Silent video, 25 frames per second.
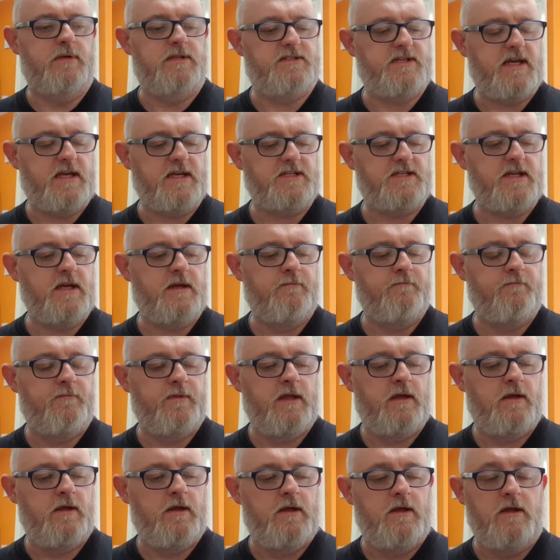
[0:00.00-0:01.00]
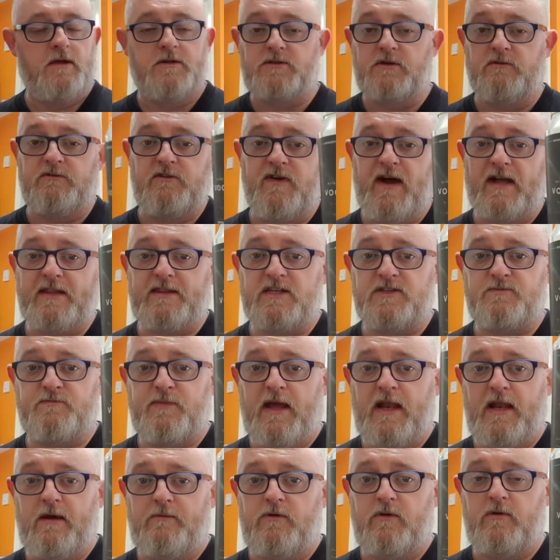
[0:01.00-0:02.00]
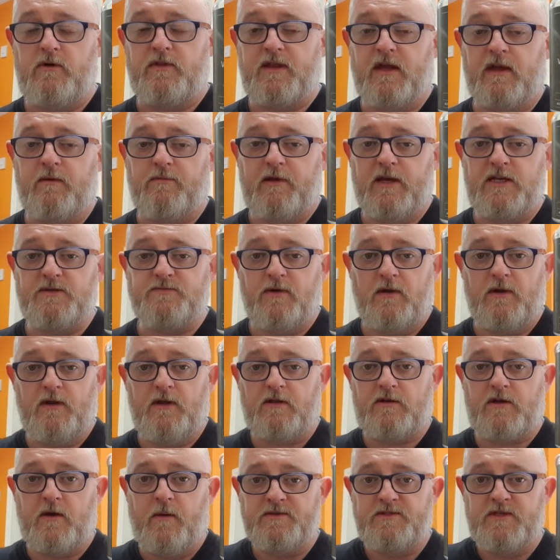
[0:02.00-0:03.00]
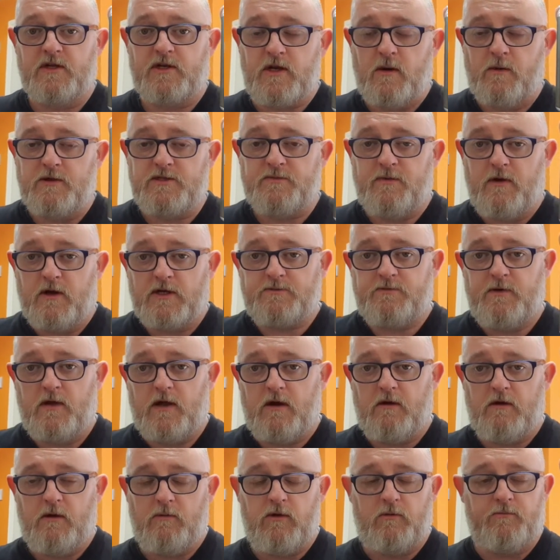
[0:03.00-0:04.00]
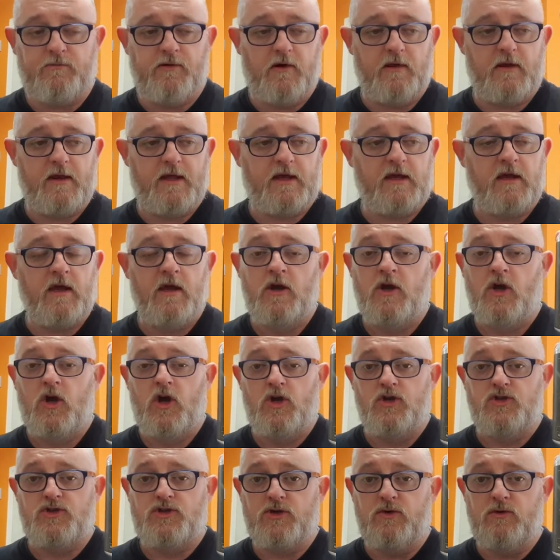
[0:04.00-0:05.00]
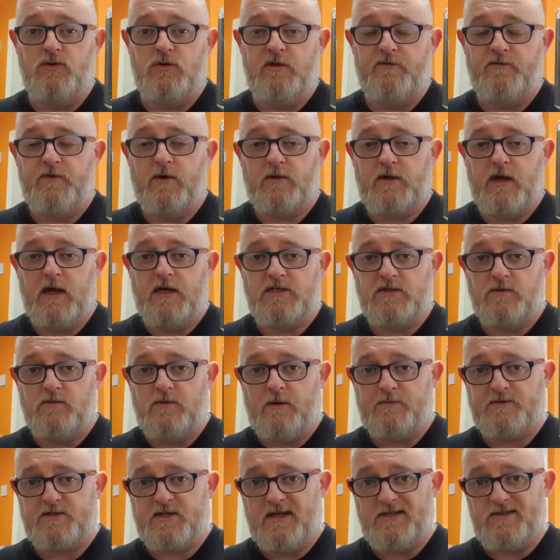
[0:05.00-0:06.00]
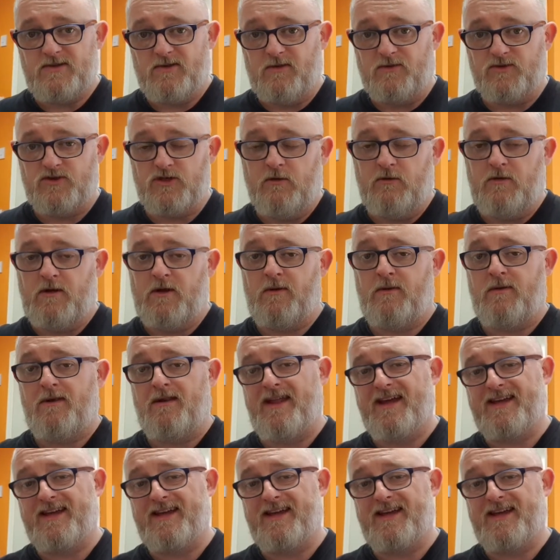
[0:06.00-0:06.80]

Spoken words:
Tasty. So if you've had this beer, let me know what you think. Please put a little comment in the comments box below. I will put a link to the Vocation website also below.